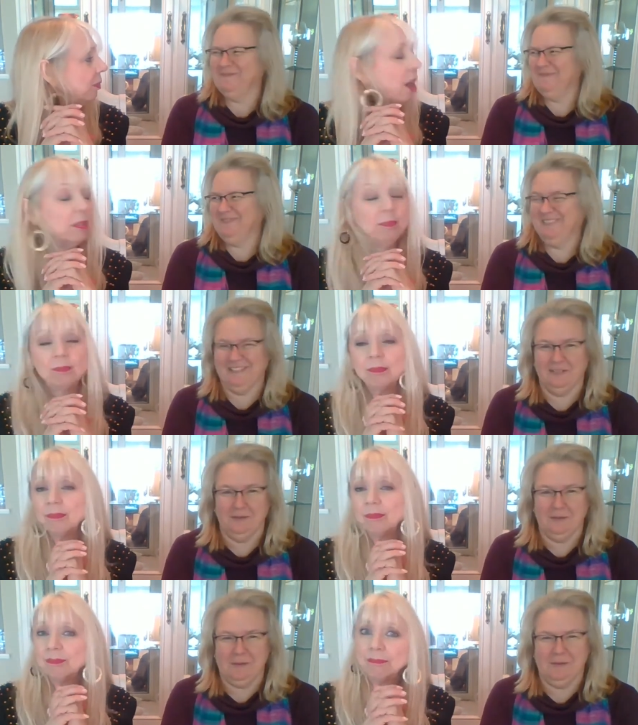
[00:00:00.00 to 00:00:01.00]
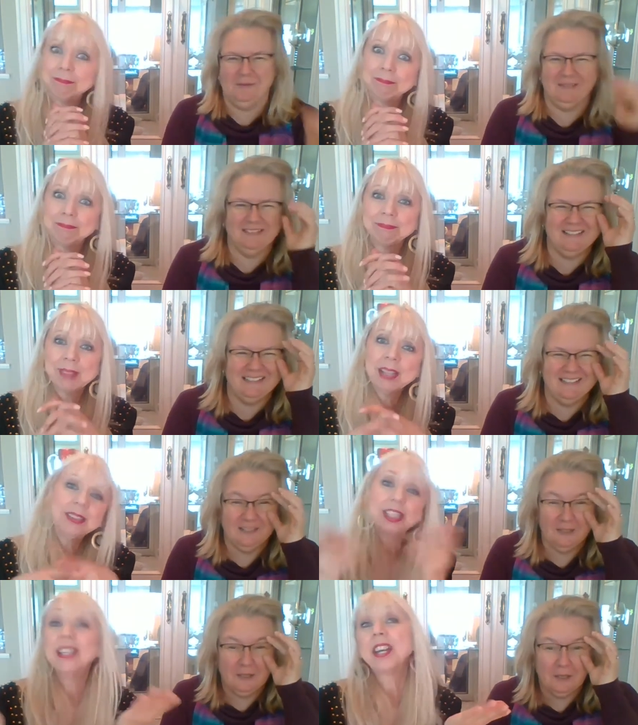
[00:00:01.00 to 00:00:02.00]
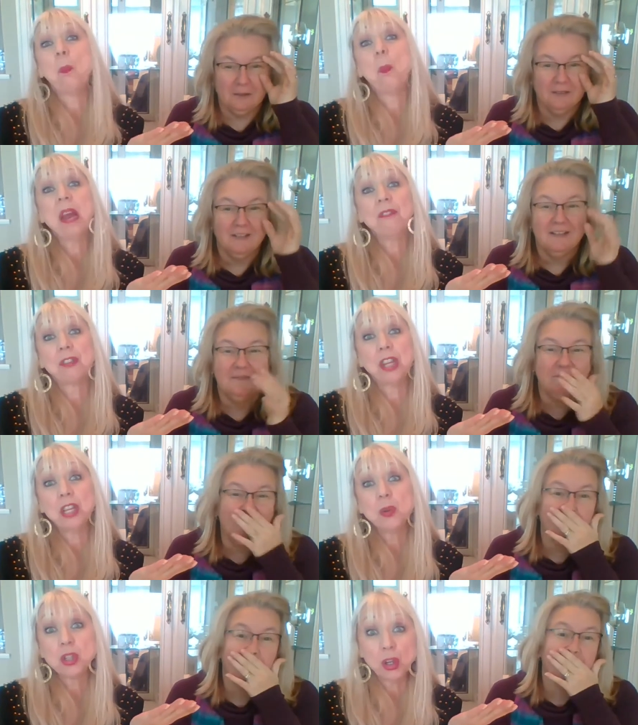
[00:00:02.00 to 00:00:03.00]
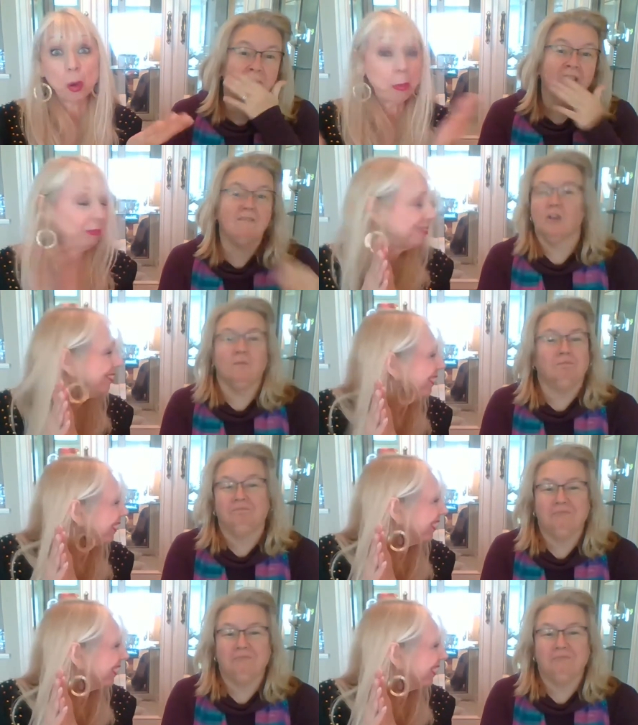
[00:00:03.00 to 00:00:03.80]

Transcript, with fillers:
Speaker 1: Oh, she's not gonna wait for the YouTube. Nope.